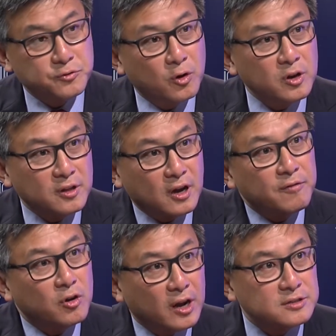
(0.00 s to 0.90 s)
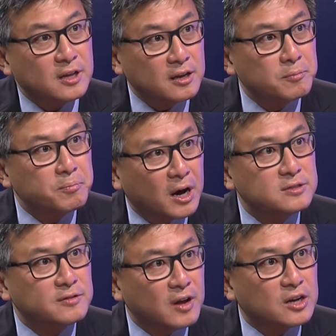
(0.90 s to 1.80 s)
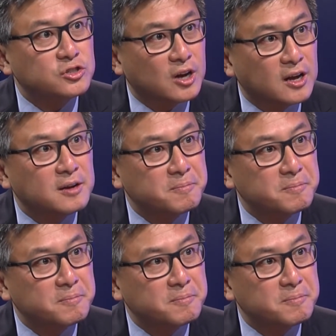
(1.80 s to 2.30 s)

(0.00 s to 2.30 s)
for it, and the governor has taken positive action on it.